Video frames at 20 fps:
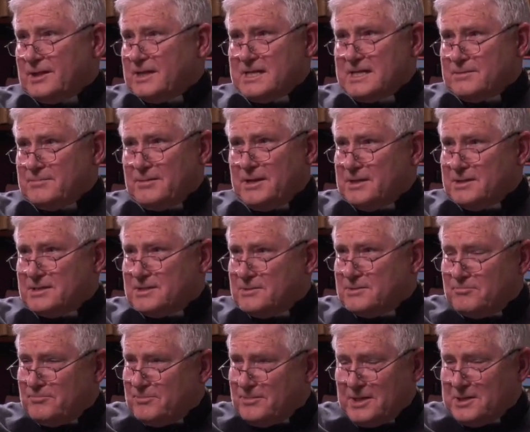
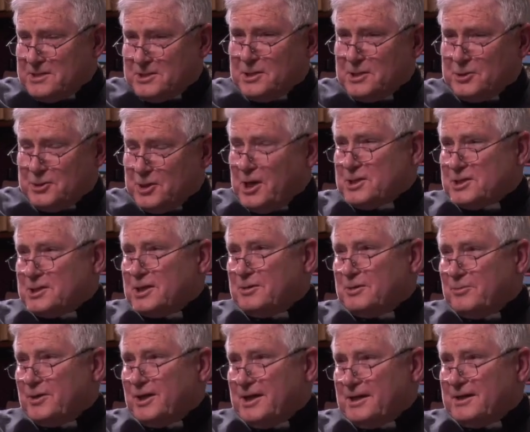is
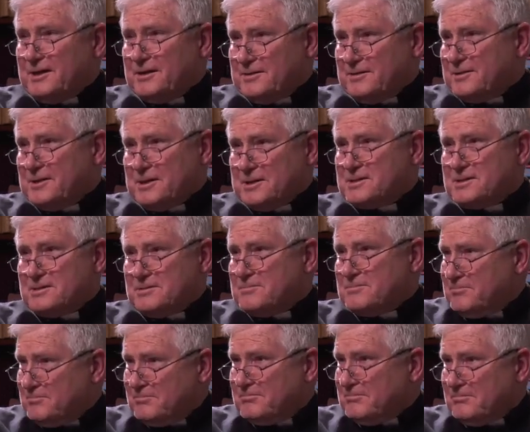suggested by this